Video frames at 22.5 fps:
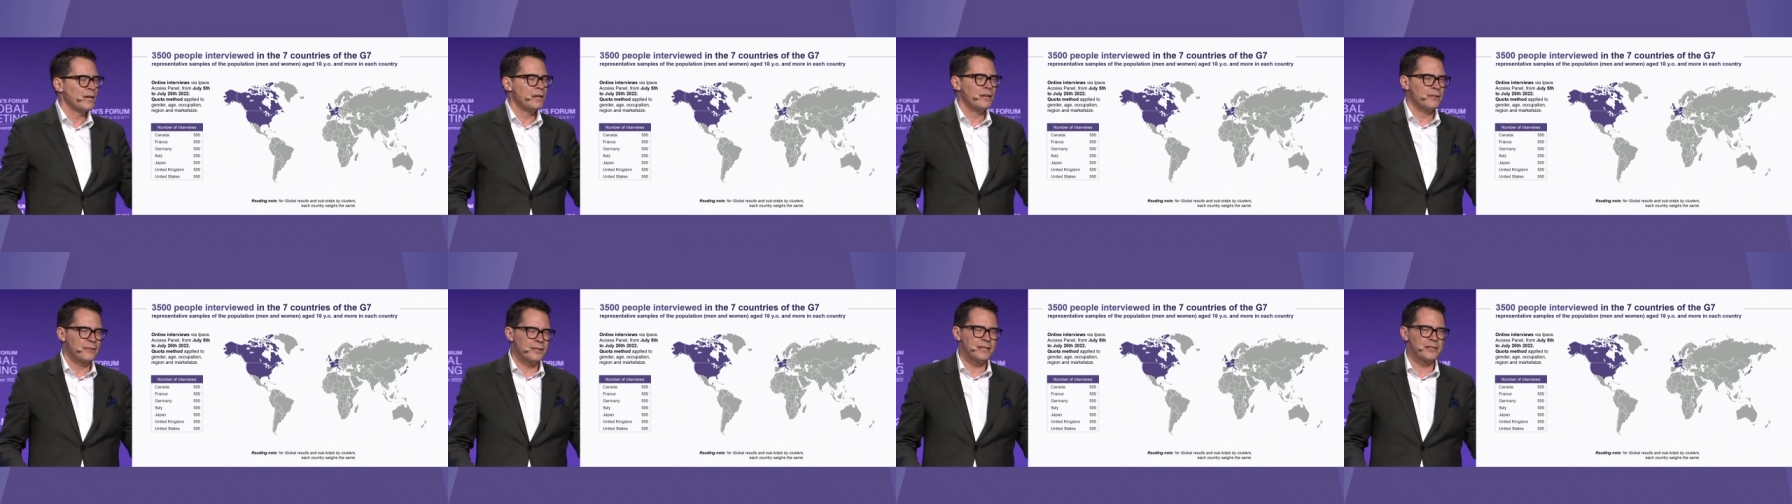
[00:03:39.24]

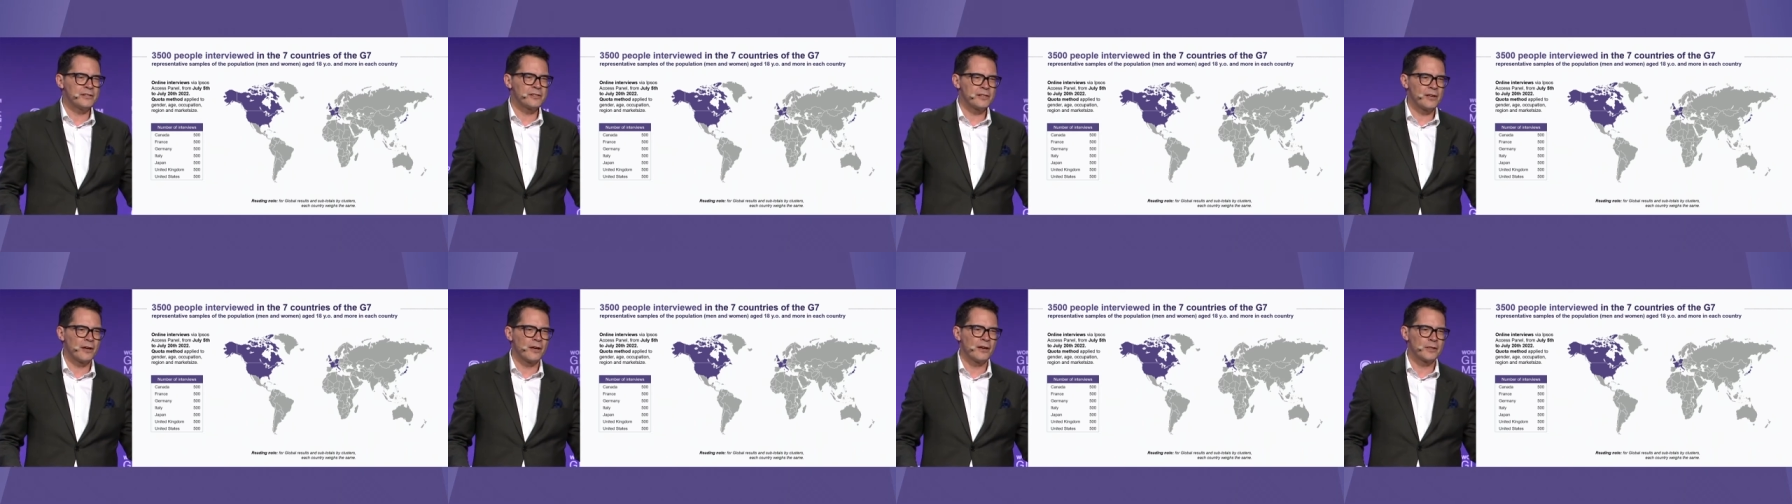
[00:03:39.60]
these
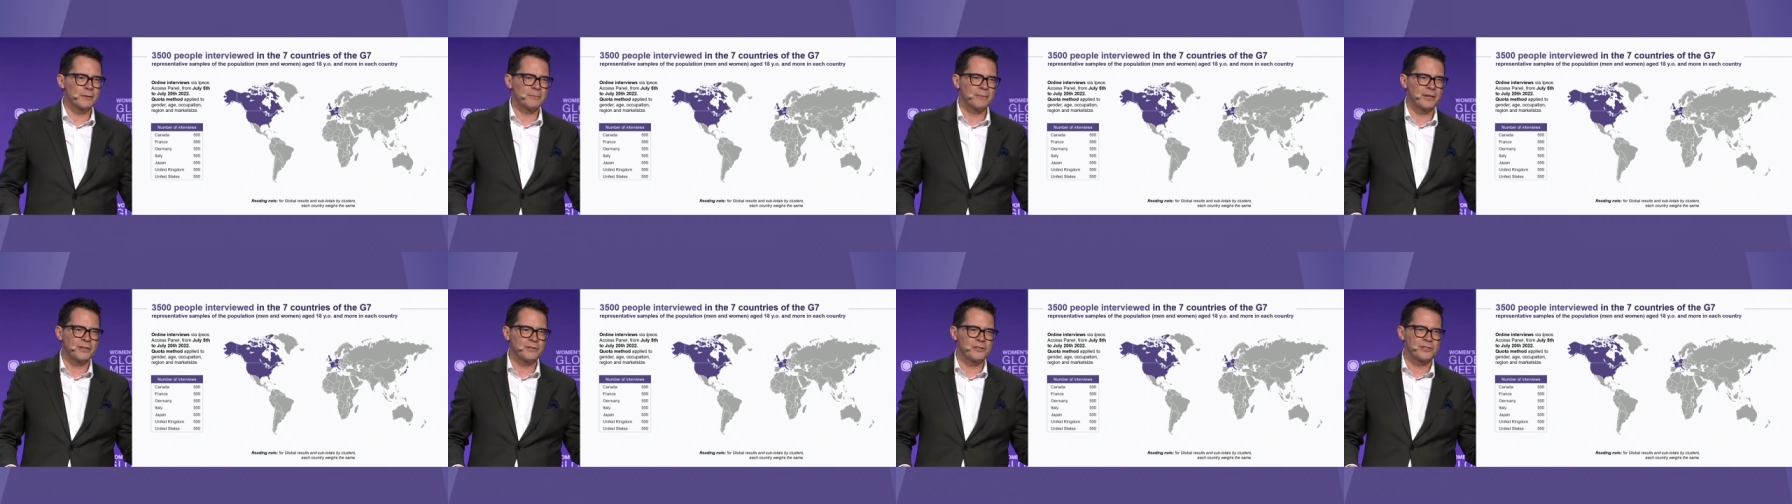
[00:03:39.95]
are the
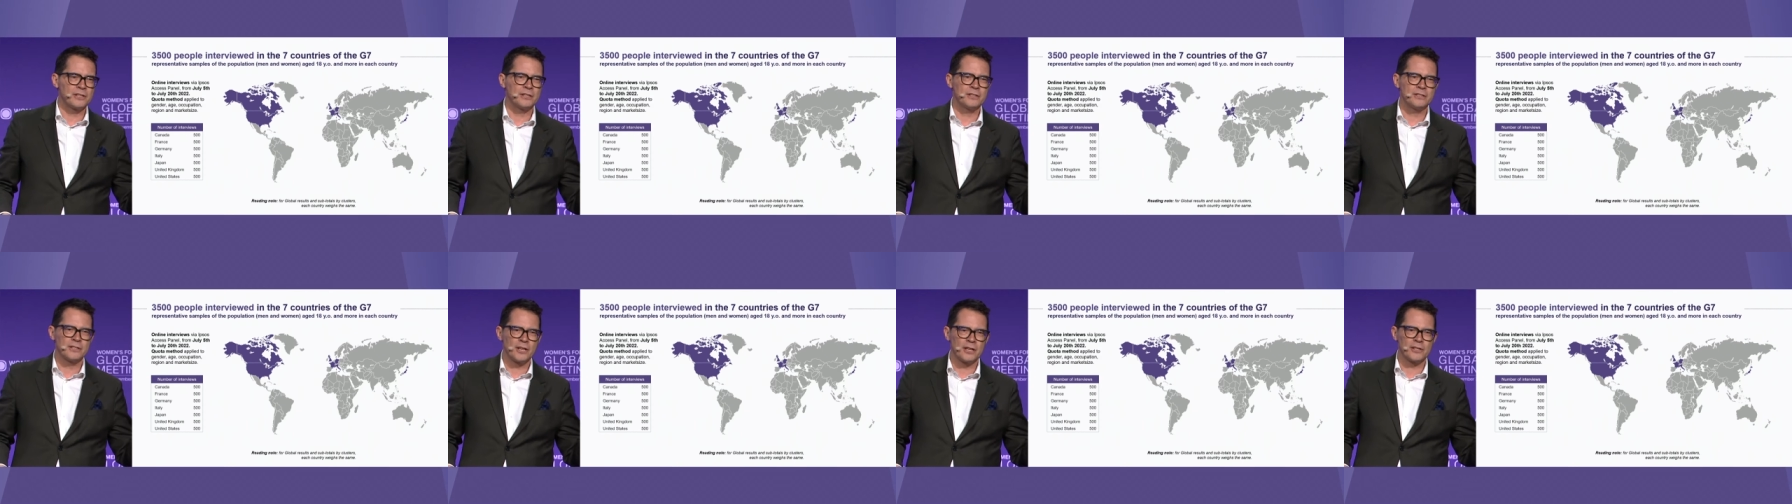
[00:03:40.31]
most
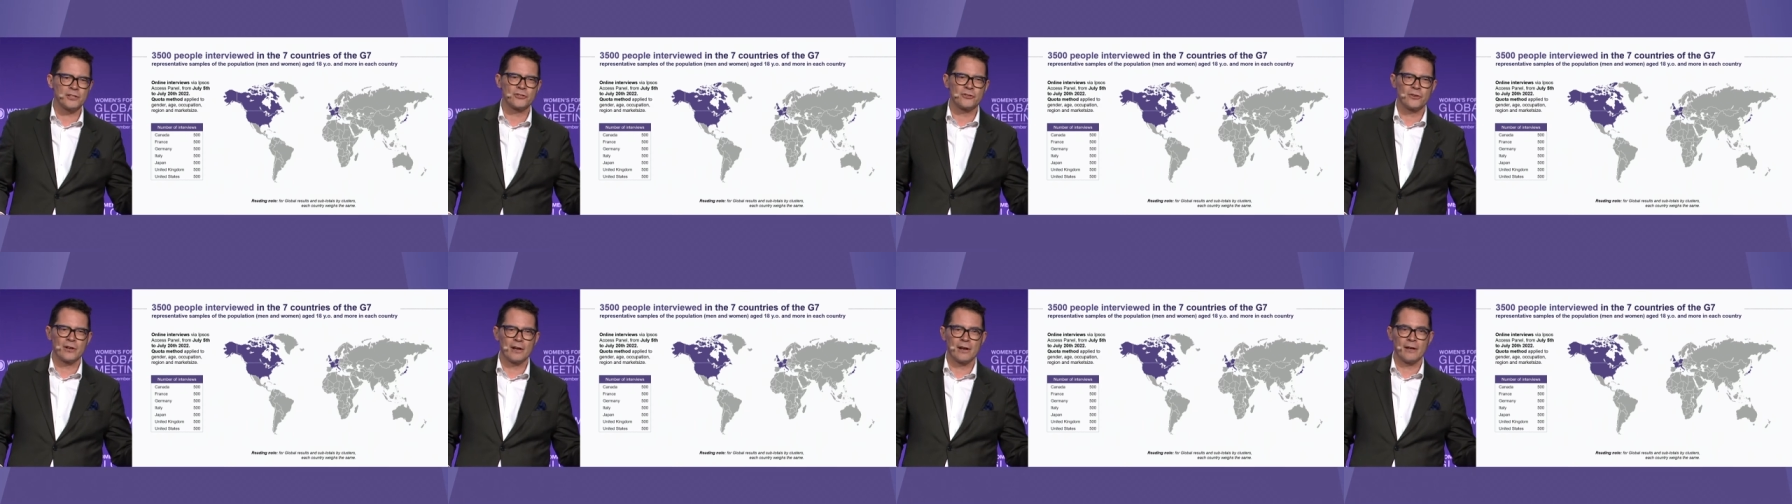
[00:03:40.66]

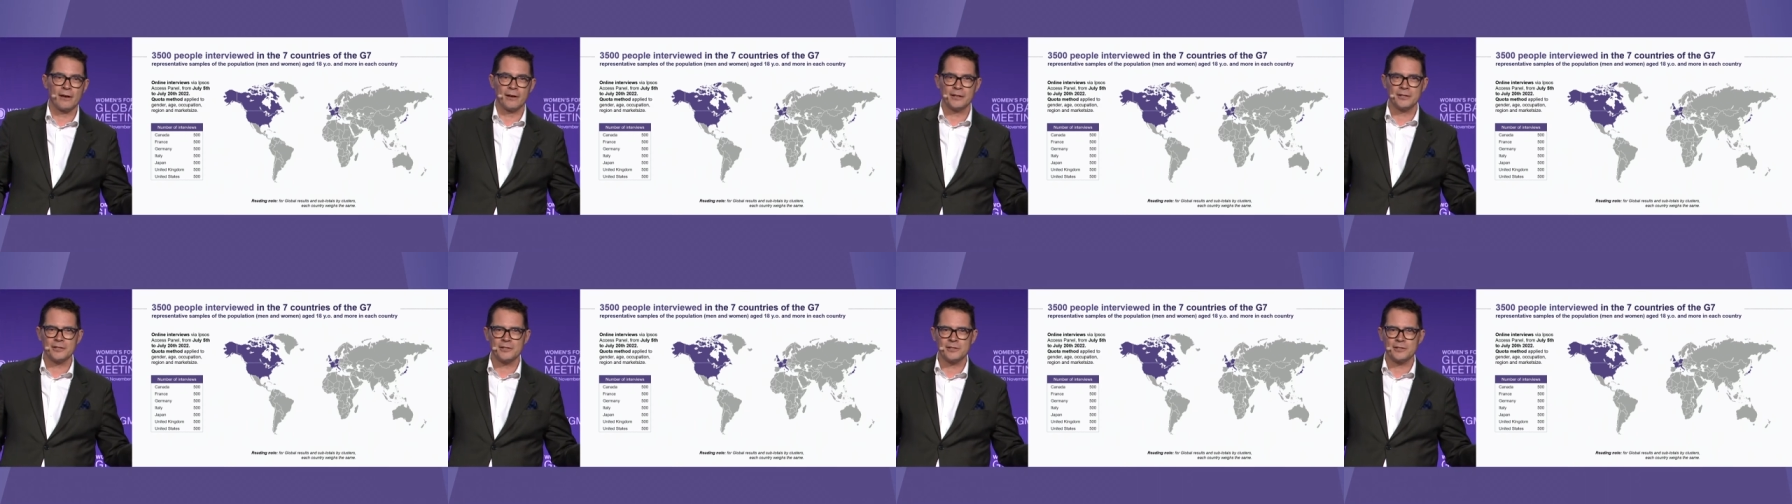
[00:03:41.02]

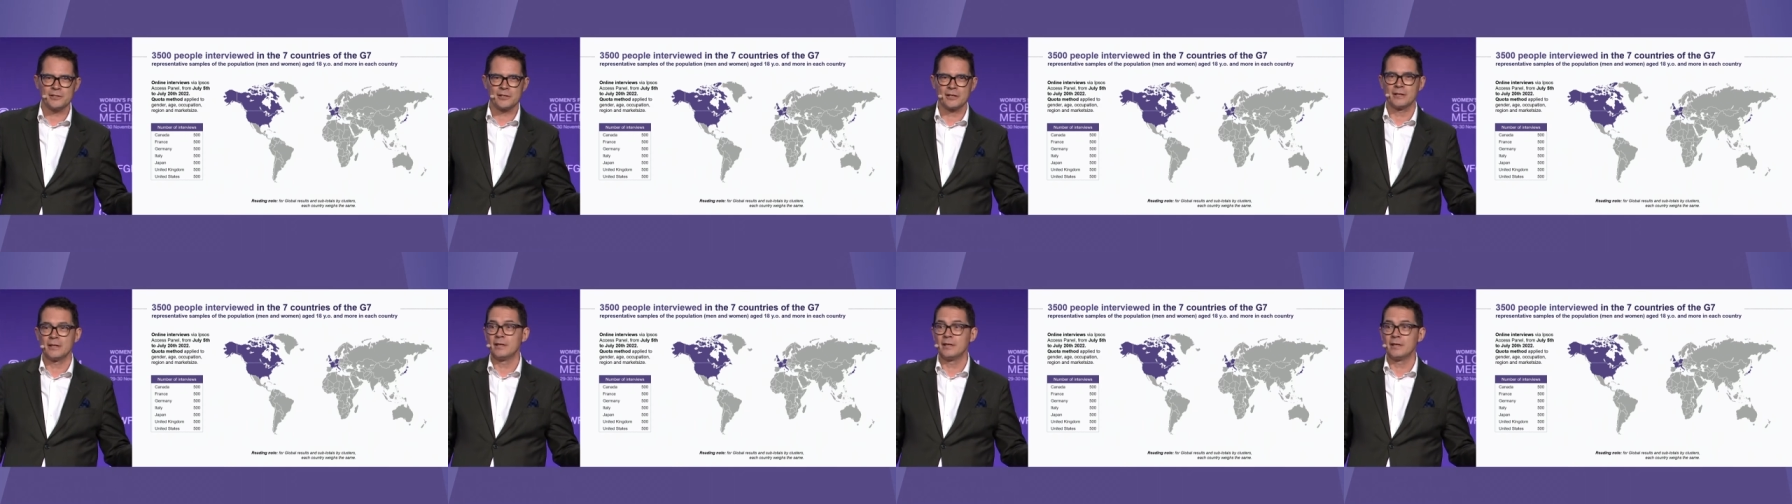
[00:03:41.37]
industrialized,